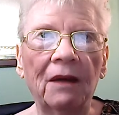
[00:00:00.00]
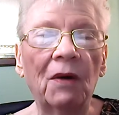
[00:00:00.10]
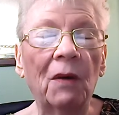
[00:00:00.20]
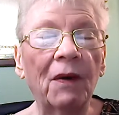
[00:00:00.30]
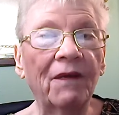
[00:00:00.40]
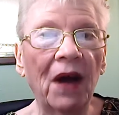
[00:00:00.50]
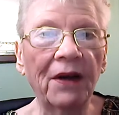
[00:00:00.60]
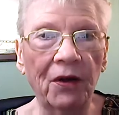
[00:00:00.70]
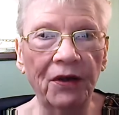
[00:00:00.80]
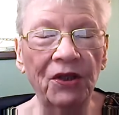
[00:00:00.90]
Well, we've got a
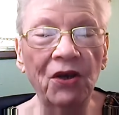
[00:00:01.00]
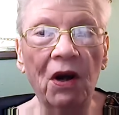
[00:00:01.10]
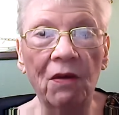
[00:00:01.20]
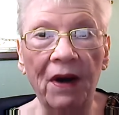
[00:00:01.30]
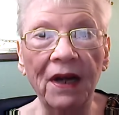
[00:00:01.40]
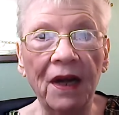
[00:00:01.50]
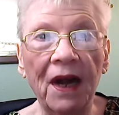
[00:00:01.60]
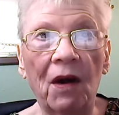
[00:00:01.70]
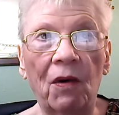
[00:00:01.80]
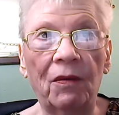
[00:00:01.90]
good start right
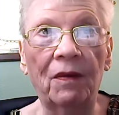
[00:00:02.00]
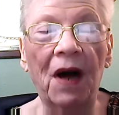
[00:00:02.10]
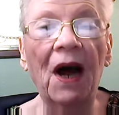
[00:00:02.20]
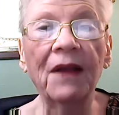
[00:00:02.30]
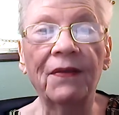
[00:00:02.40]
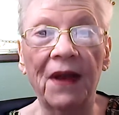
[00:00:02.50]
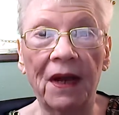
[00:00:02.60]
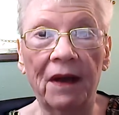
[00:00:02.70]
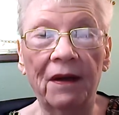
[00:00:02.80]
now, I think.